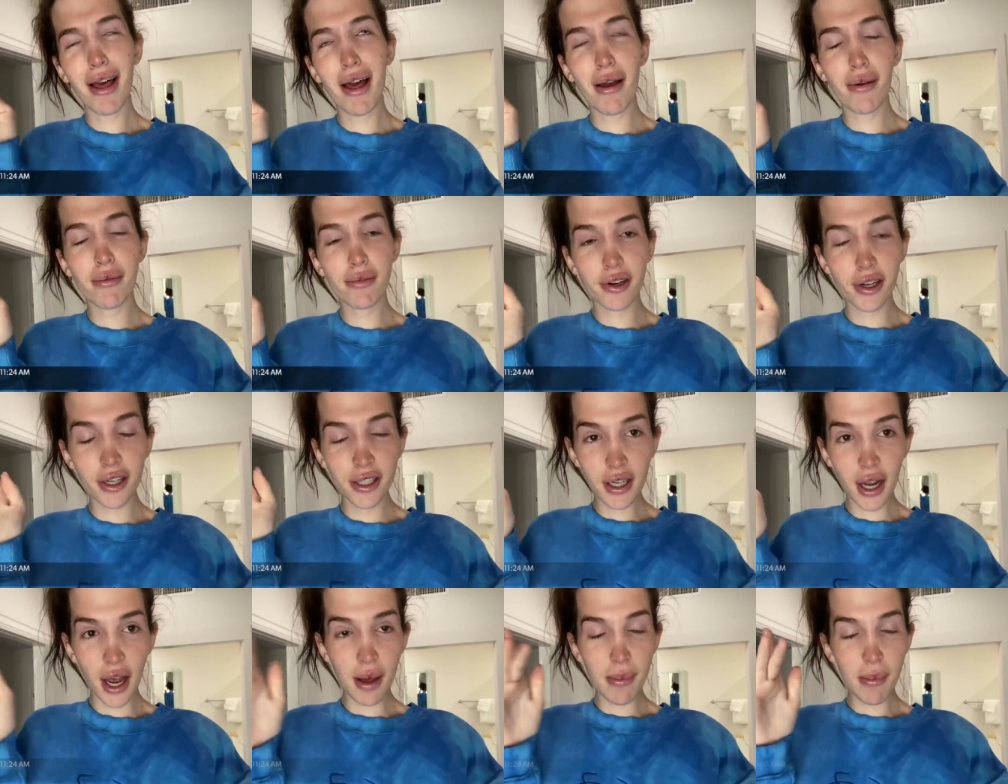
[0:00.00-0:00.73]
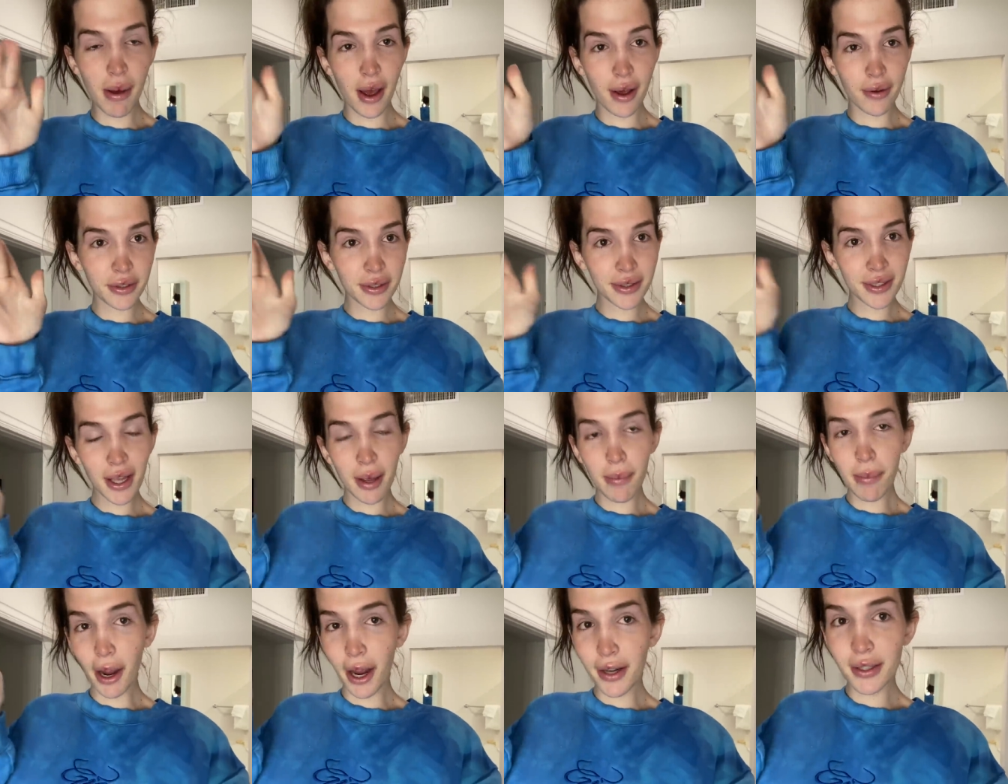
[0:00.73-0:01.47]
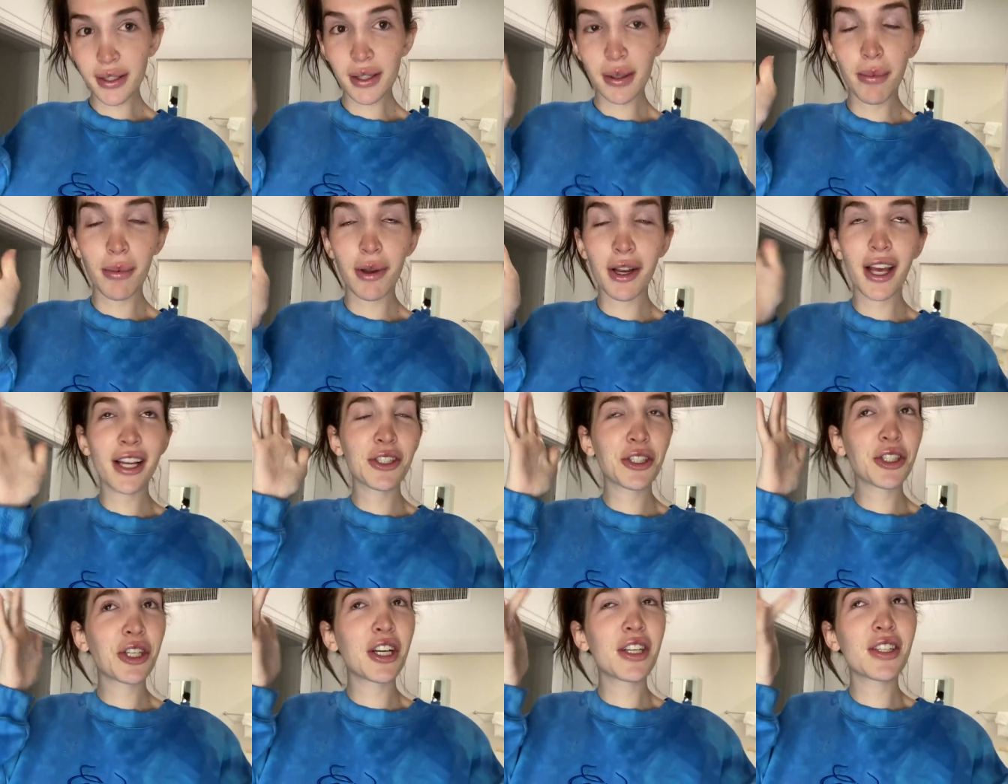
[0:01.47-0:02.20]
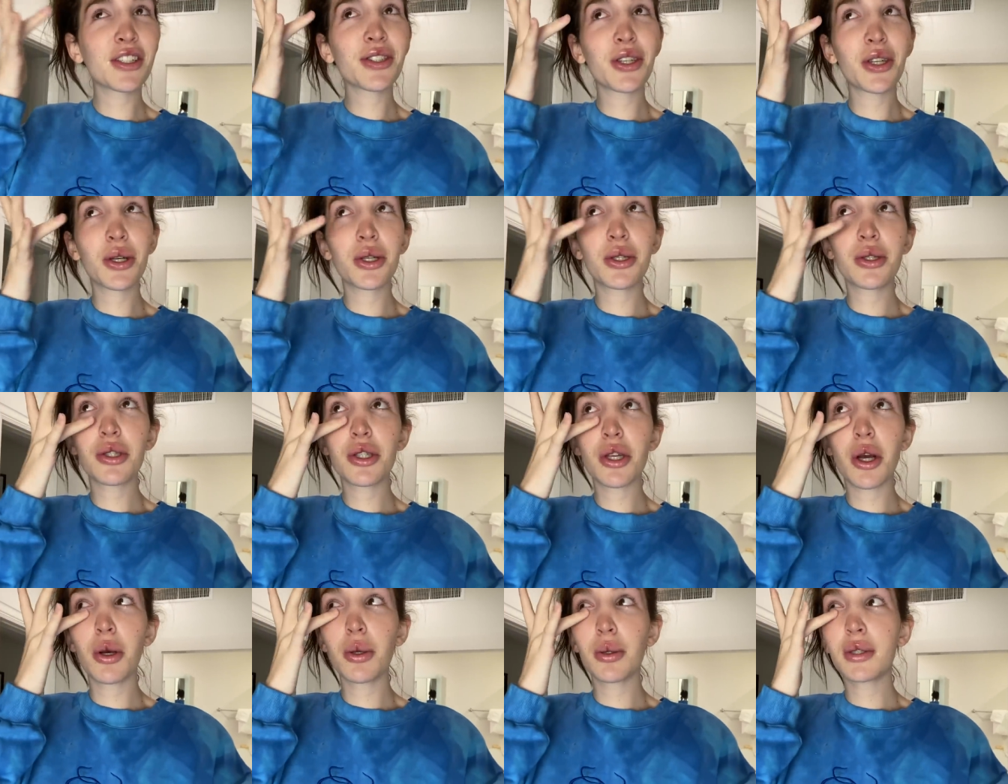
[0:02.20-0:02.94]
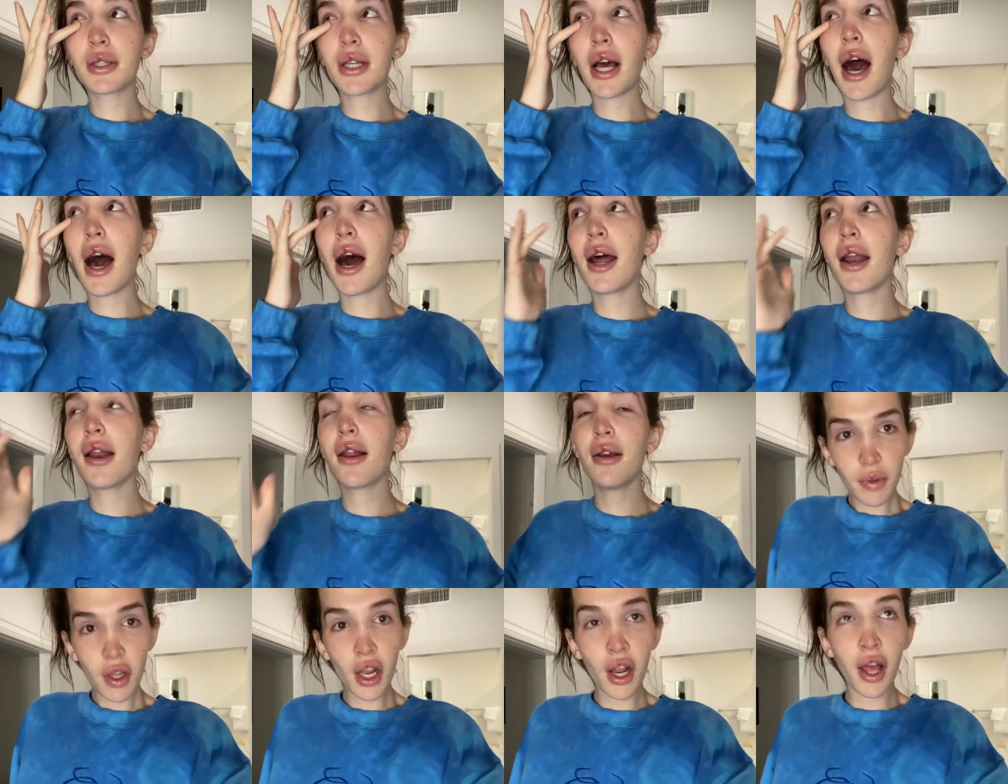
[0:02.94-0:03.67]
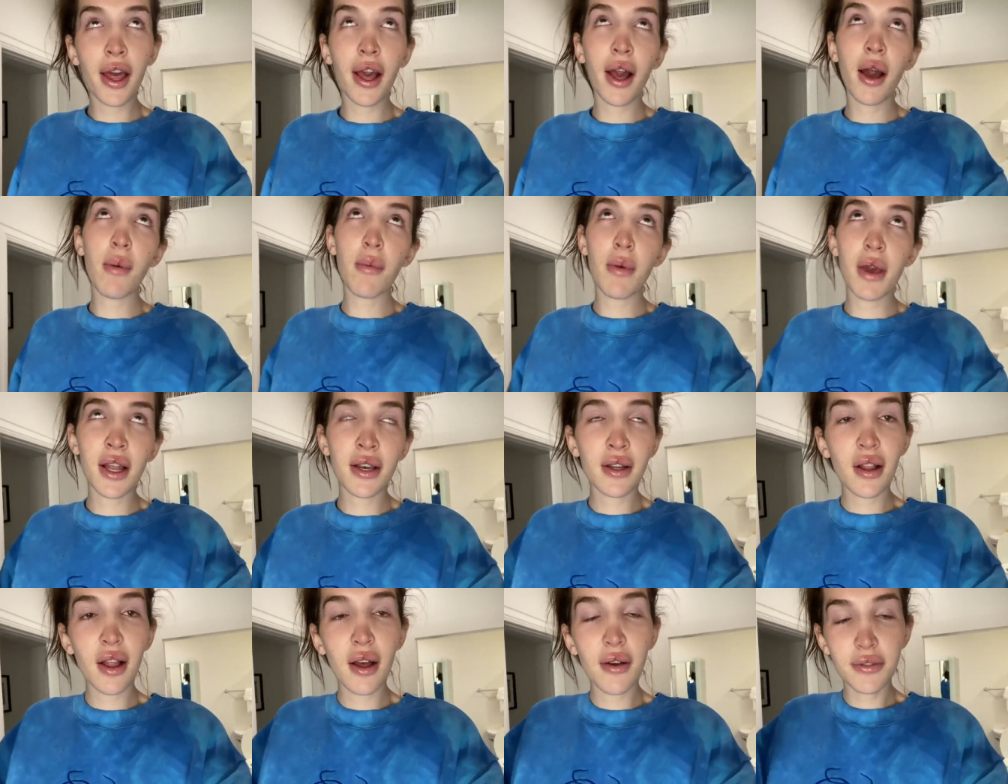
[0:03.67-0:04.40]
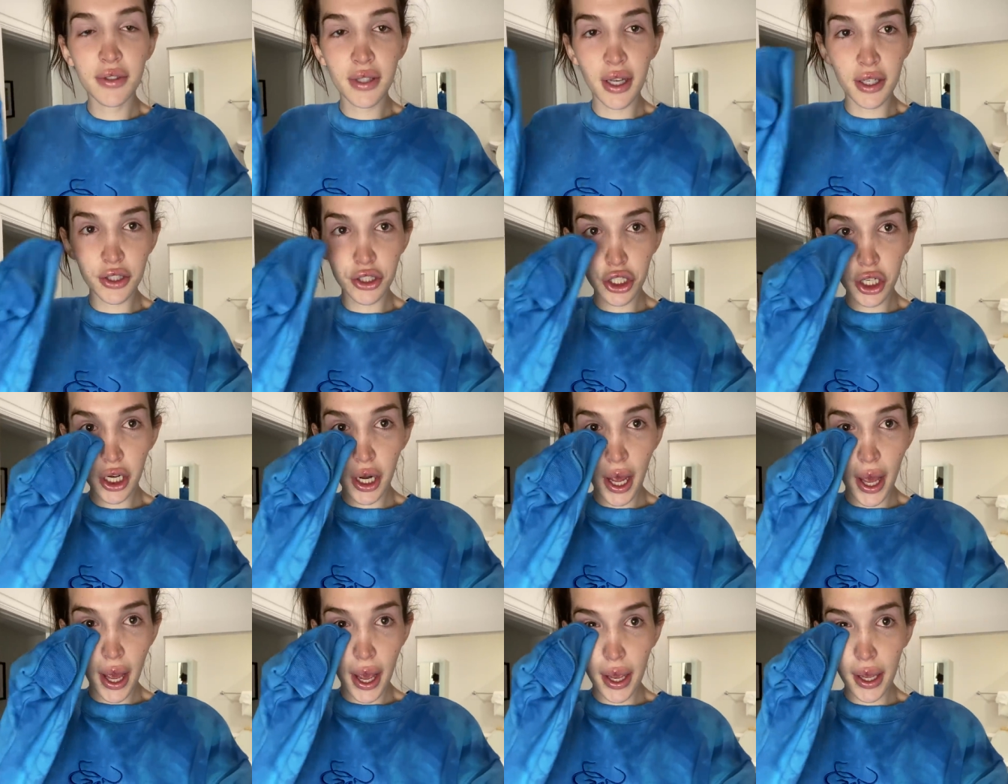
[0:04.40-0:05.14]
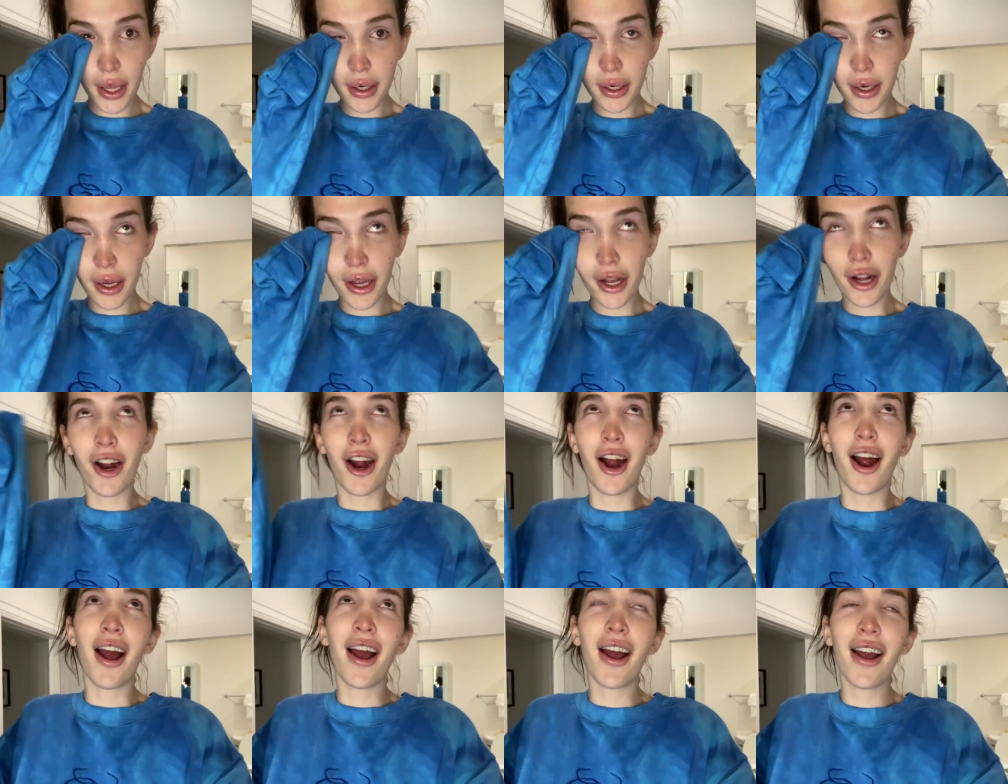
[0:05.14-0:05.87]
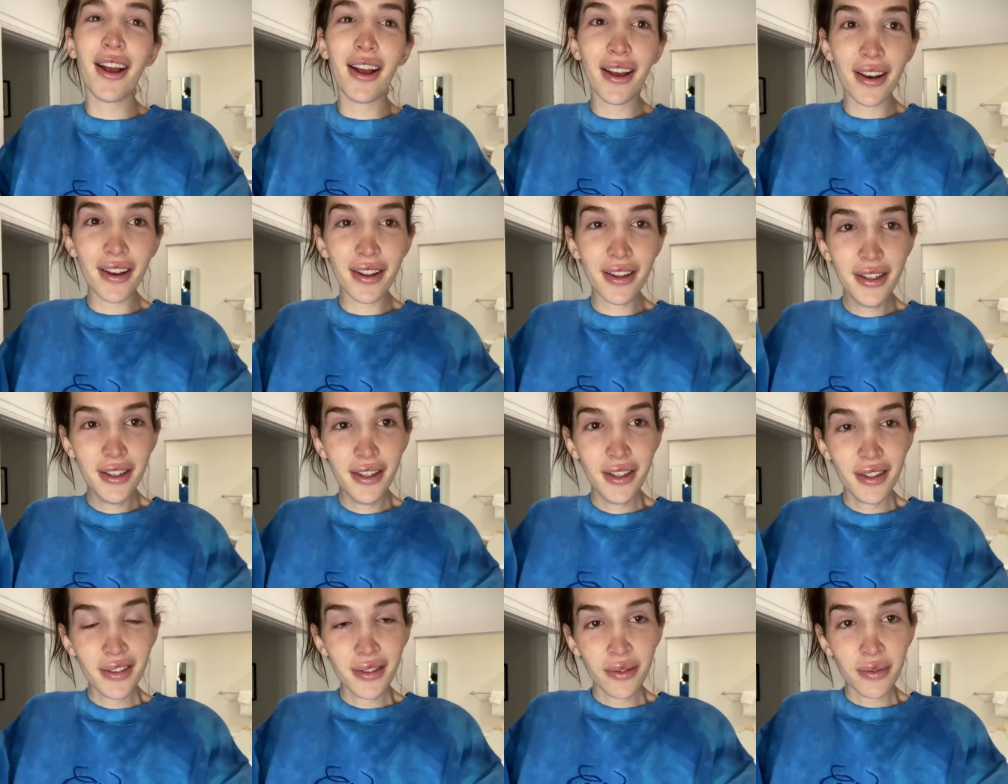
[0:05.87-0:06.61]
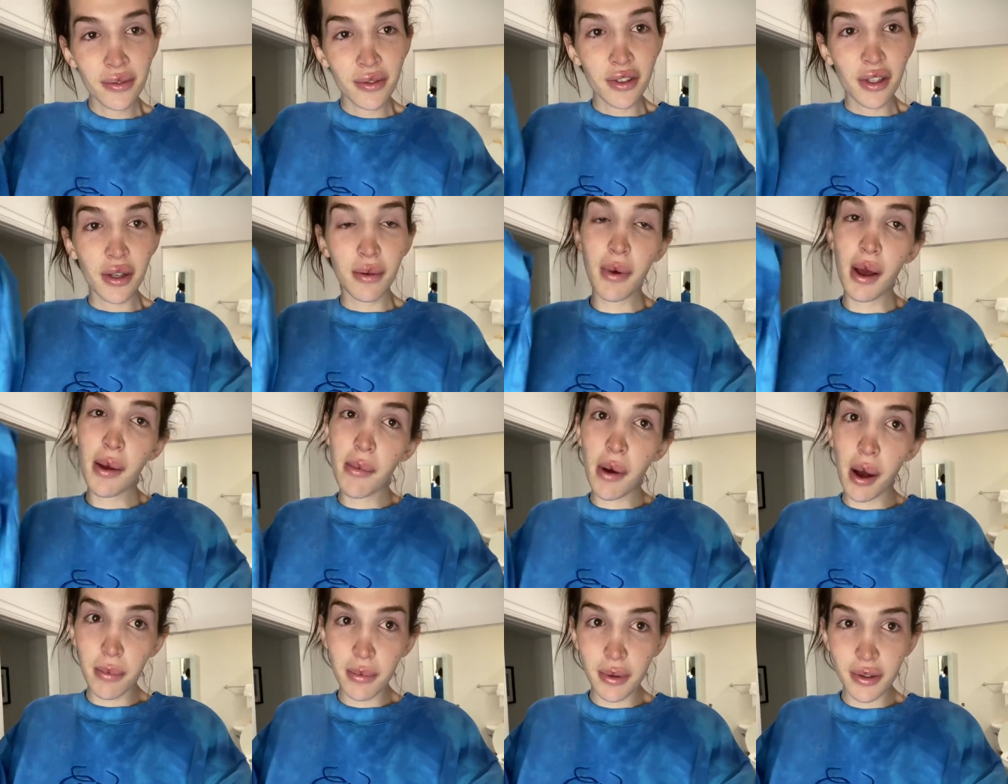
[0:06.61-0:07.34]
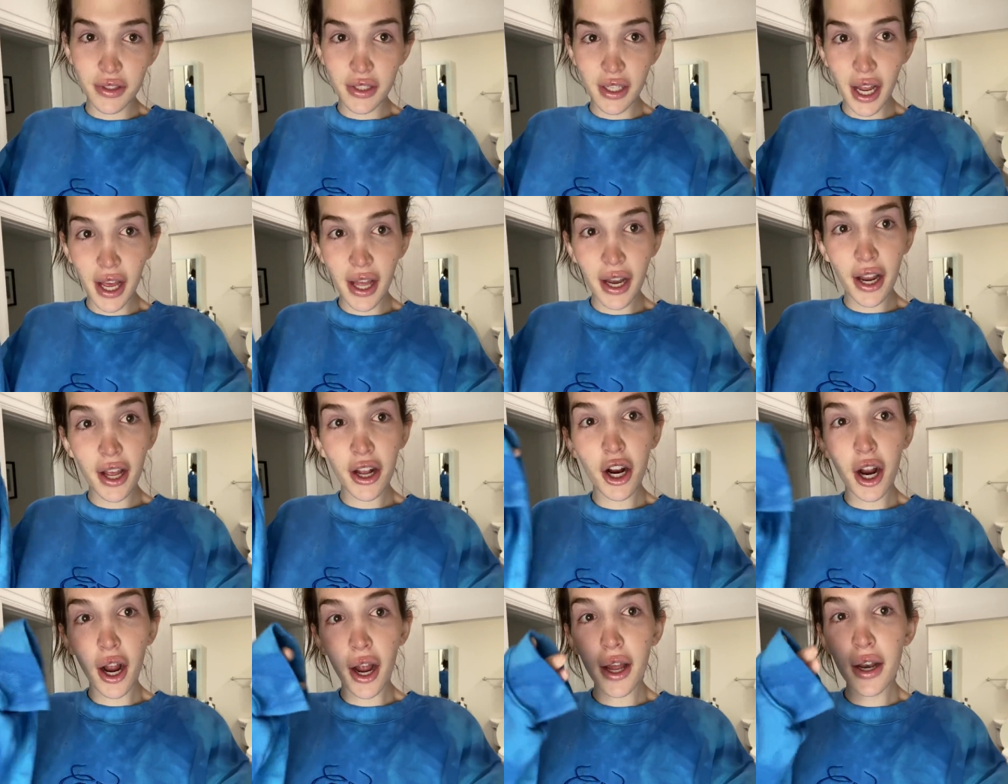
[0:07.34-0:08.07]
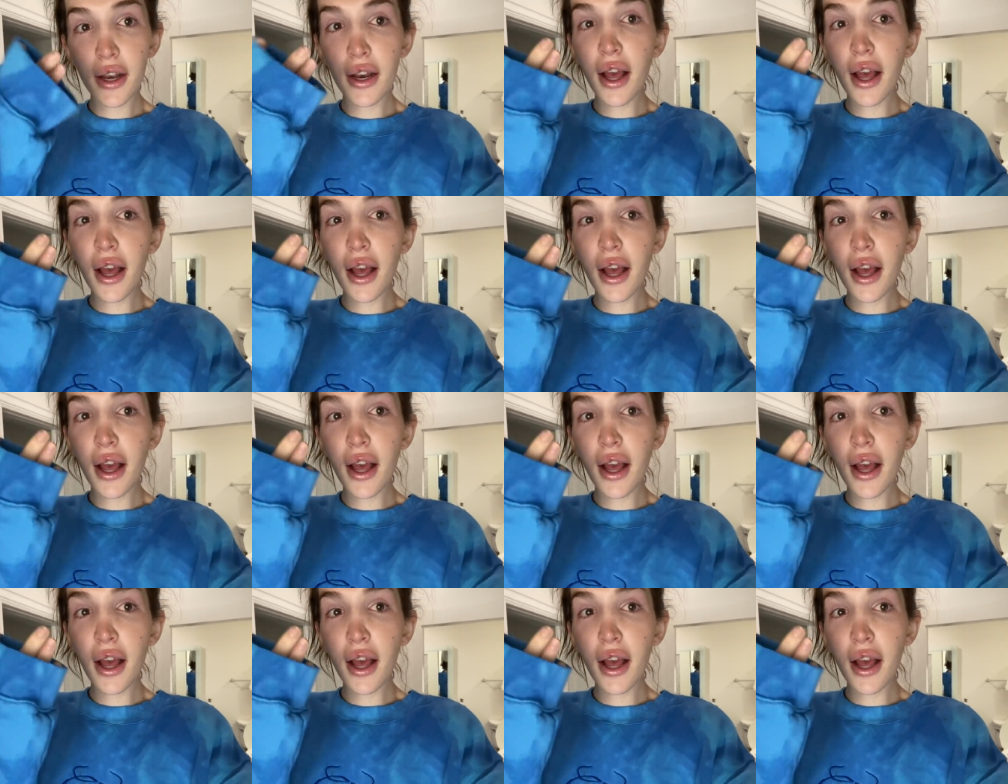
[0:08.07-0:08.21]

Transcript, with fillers: Every time I have to say bye to somebody, I just get so sad. Like, Amanda left yesterday and I cried. And my mom left today and I cried.